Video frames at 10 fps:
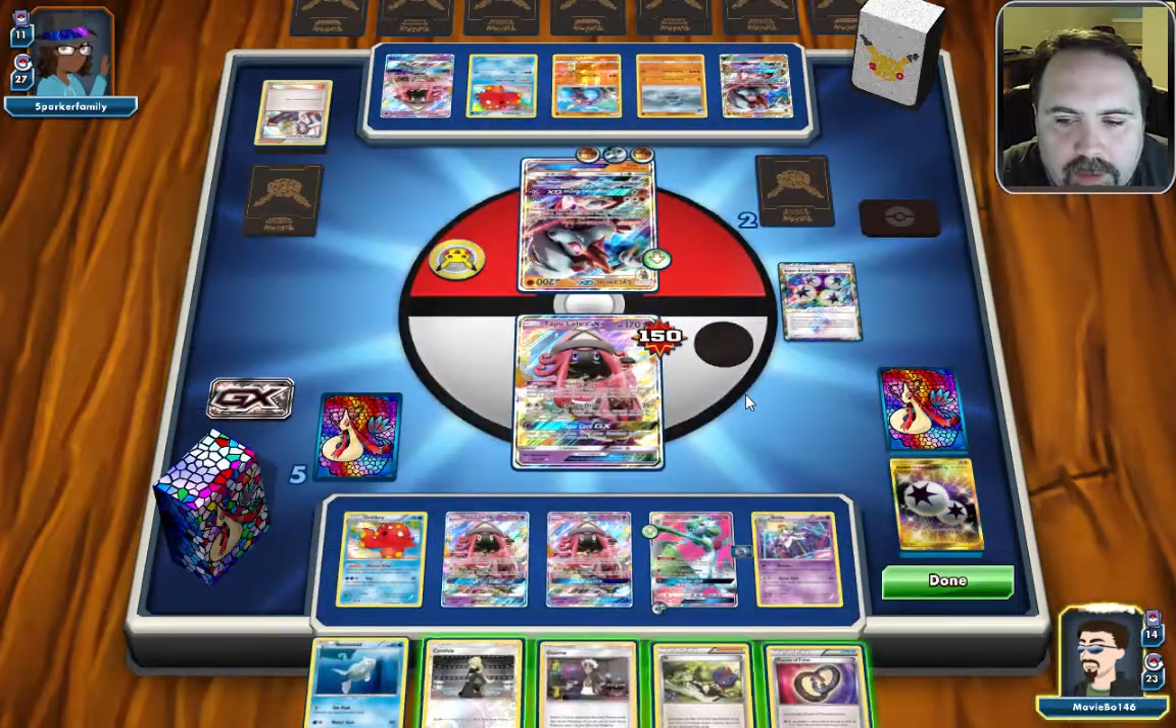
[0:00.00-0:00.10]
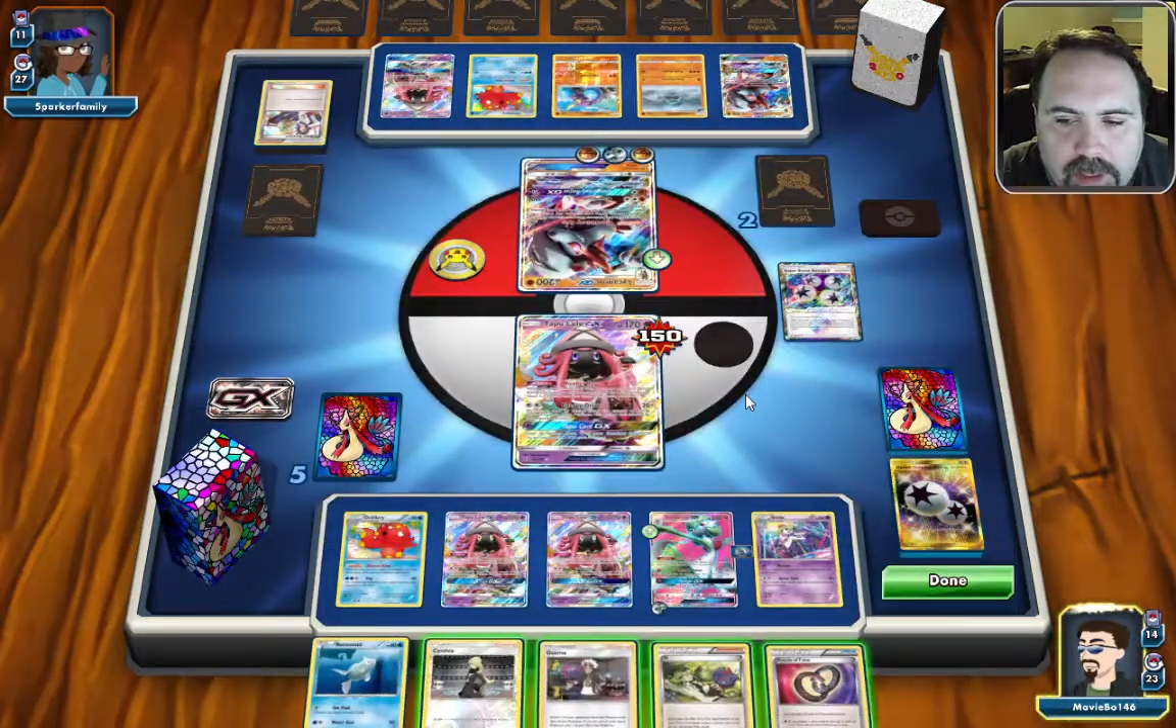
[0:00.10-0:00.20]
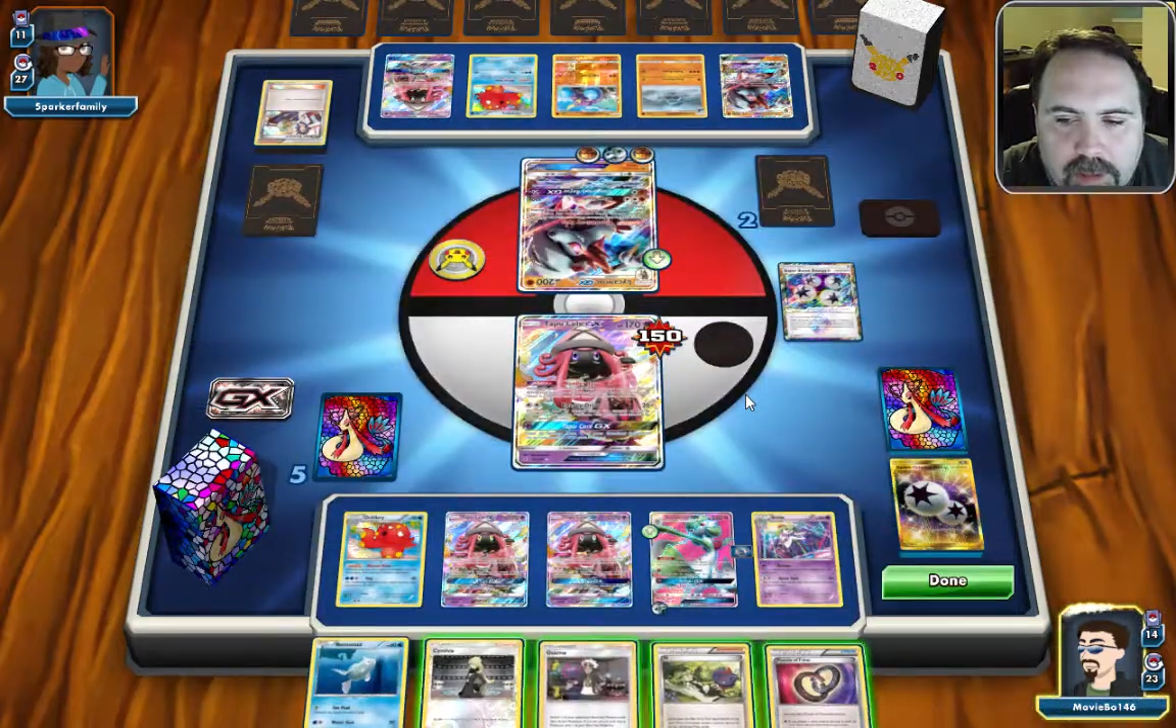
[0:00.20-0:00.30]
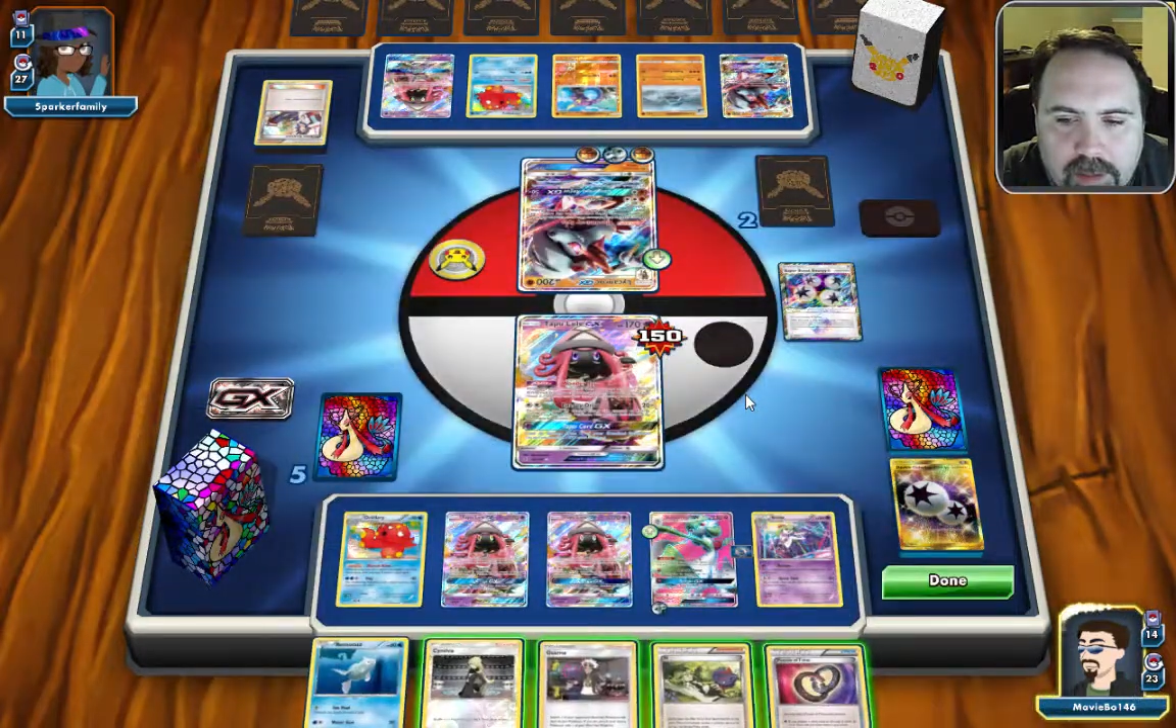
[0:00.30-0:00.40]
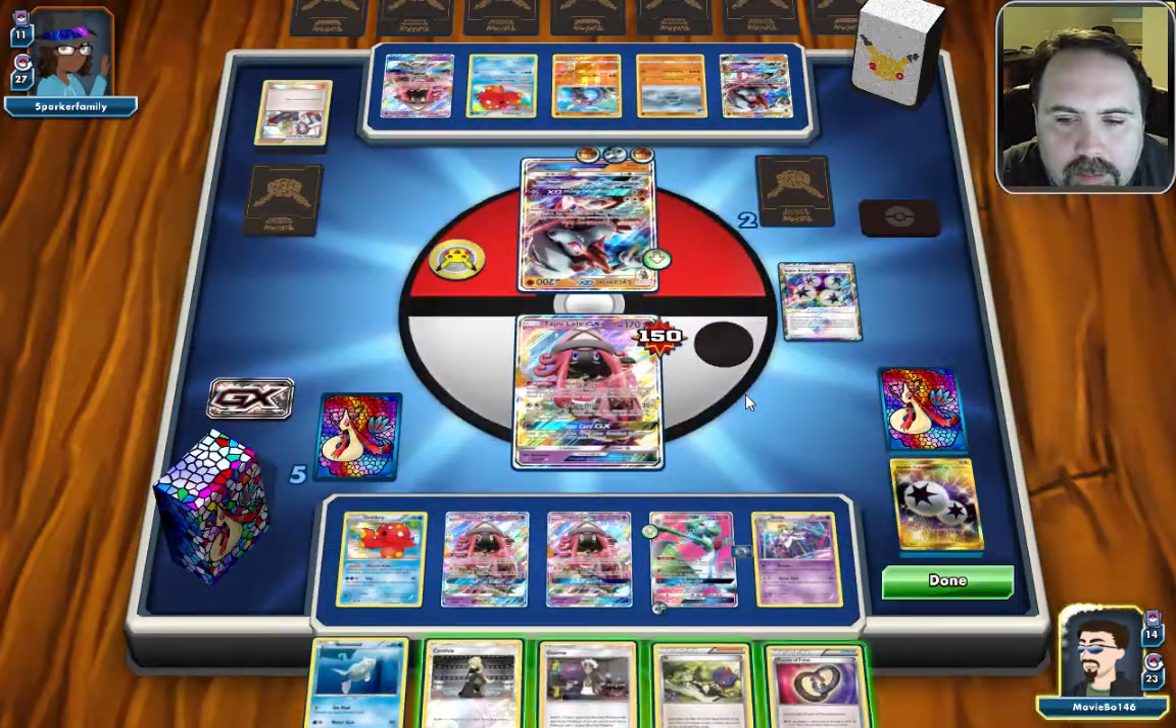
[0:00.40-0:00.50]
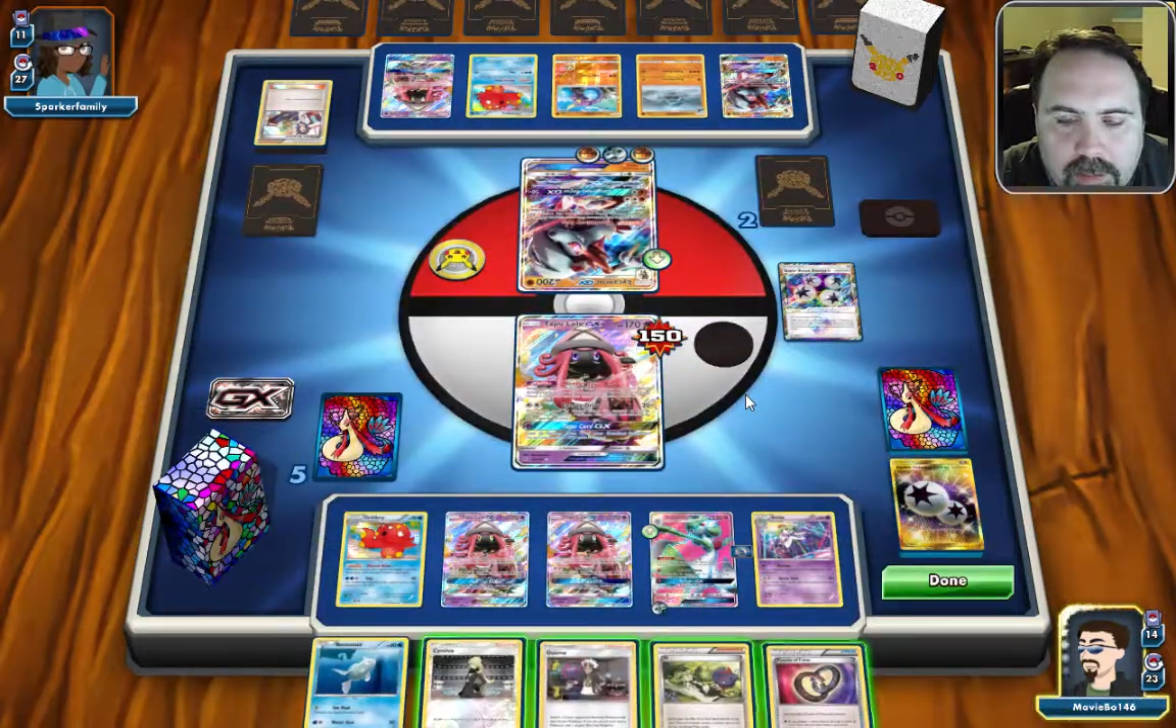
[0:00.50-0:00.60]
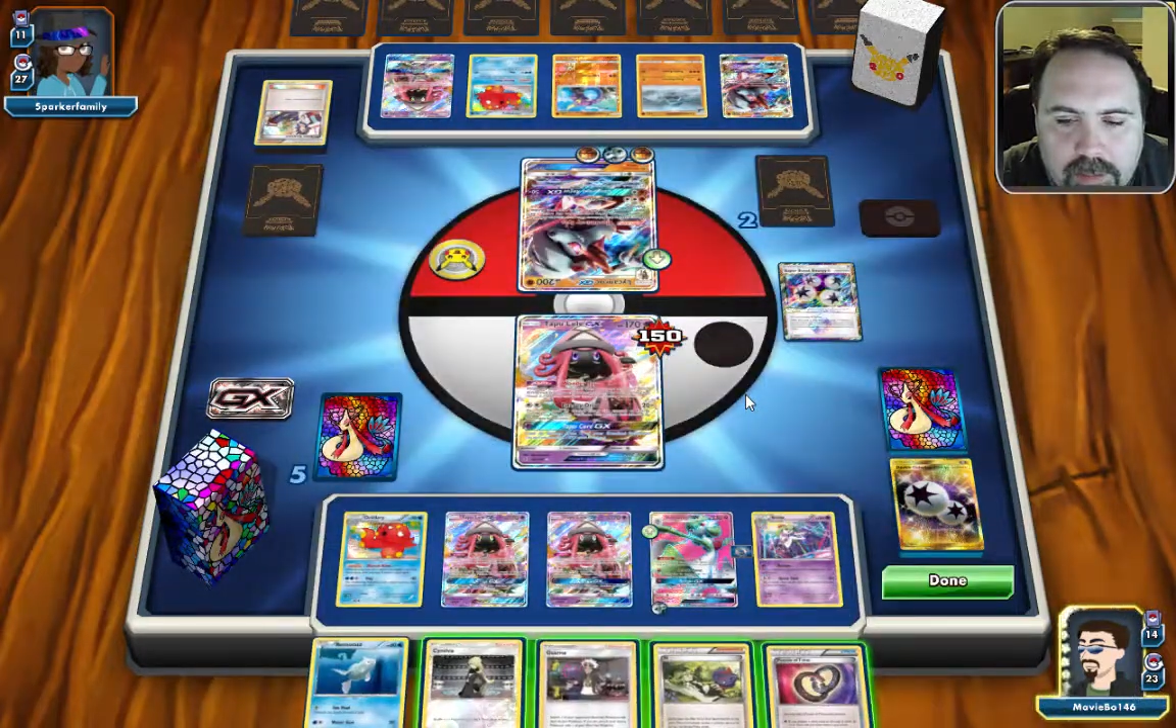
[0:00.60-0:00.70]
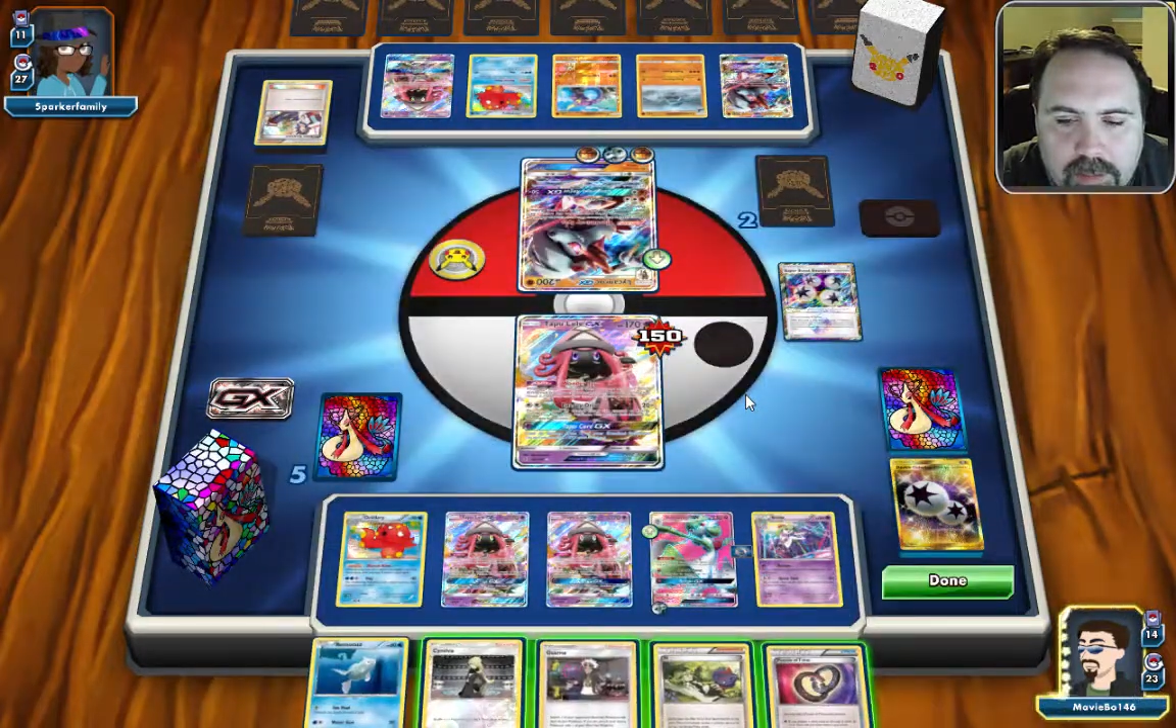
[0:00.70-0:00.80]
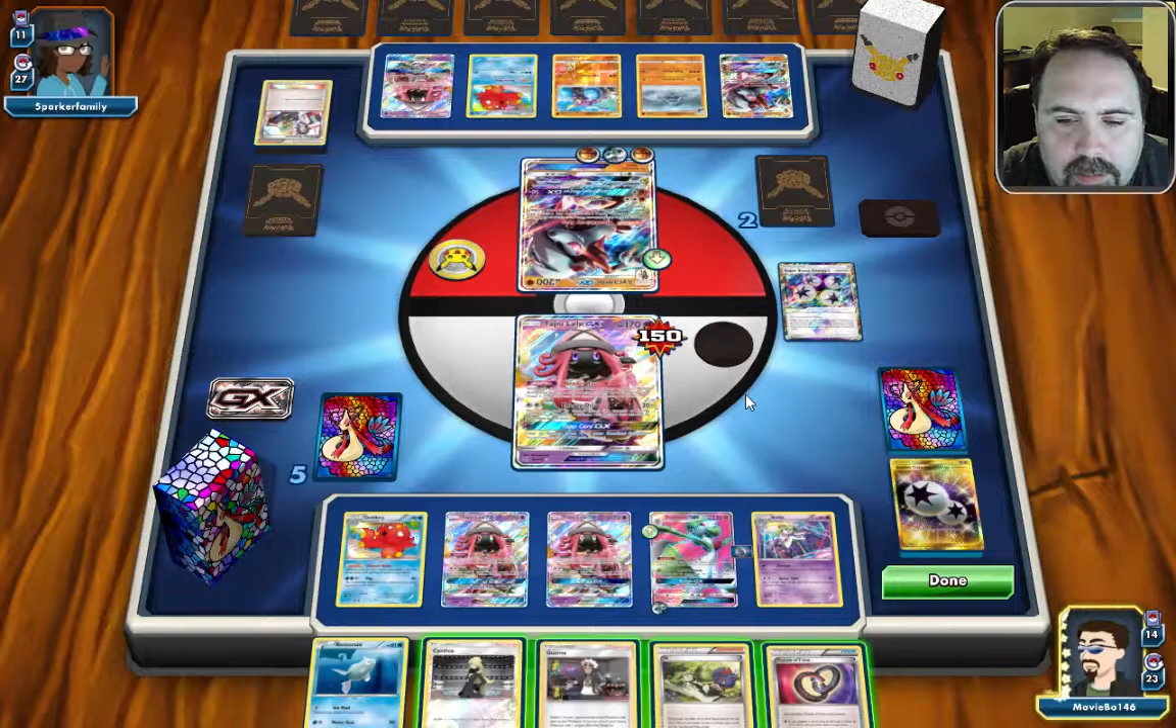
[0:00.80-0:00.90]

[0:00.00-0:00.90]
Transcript: of Time.